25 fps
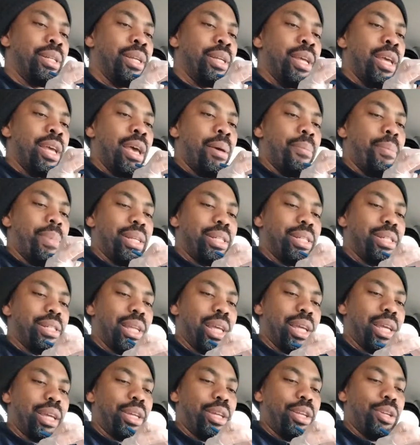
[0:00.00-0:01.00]

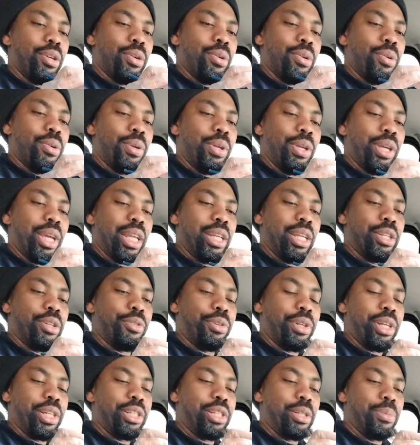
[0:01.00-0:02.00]
imagine like
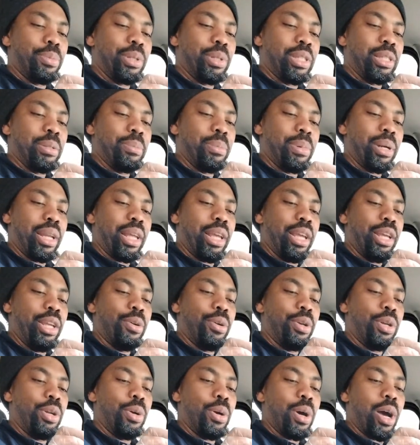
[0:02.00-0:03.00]
you get into a relationship with
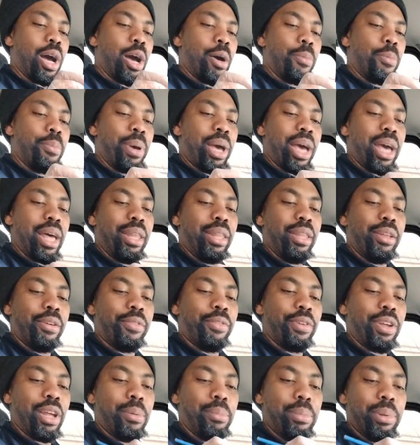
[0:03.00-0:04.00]
somebody and you don't know how
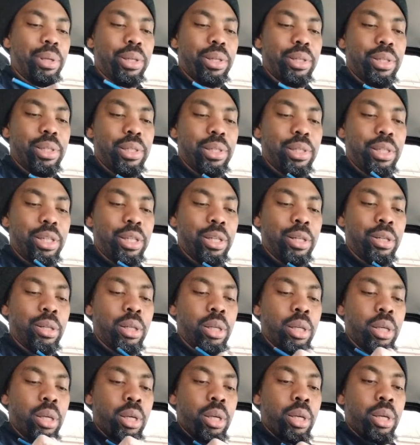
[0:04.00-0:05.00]
bad their family is.
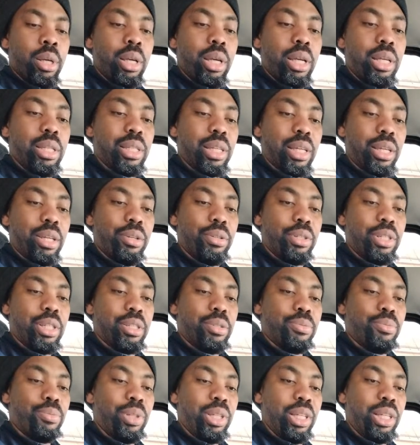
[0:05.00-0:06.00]
It's like you
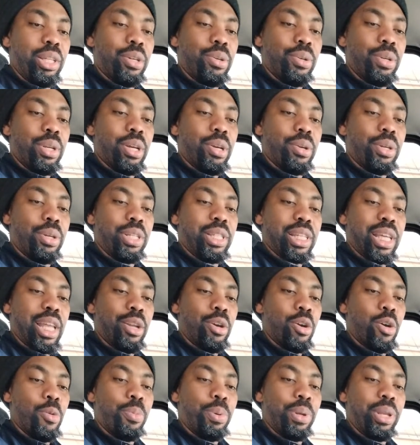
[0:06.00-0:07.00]
just really don't know. You're
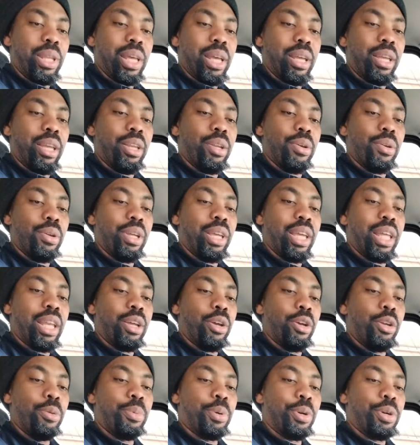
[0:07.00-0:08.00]
just kind of hoping that
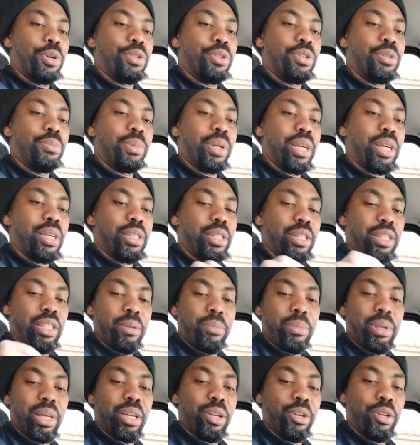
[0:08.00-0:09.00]
you get a good person because they
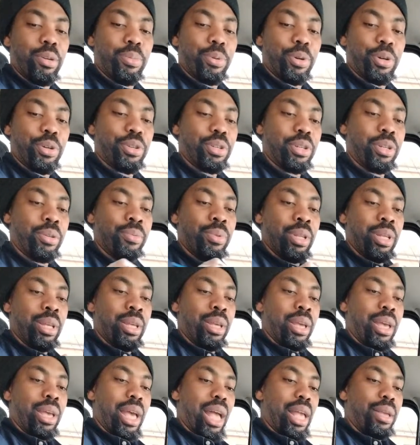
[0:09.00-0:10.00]
seem like a good person,
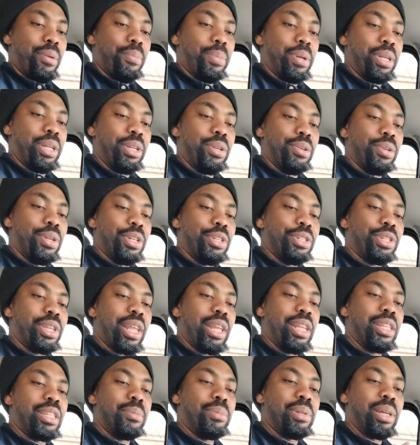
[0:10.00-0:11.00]
but you don't
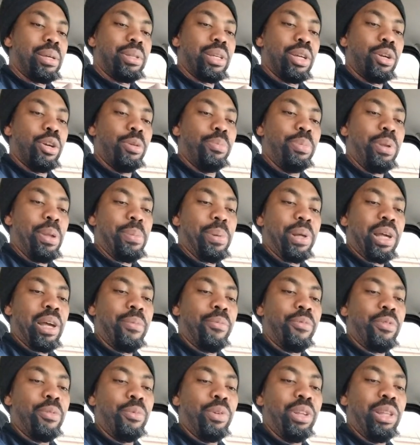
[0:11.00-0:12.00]
understand that sometimes good people come
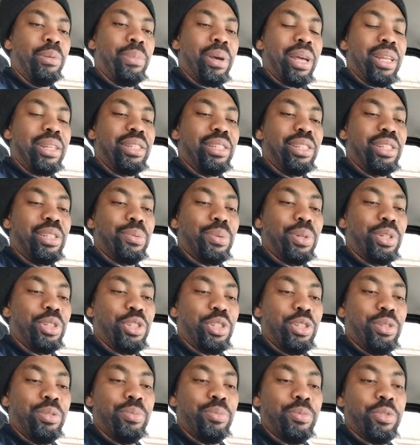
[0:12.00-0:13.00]
from really bad
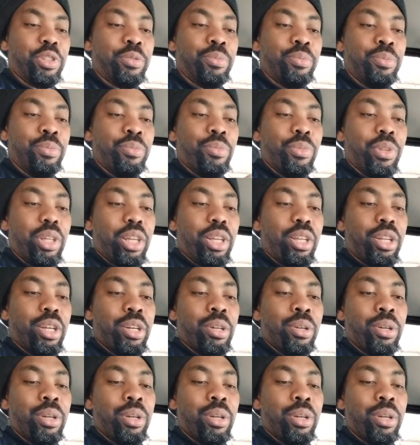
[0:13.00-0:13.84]
situations, you know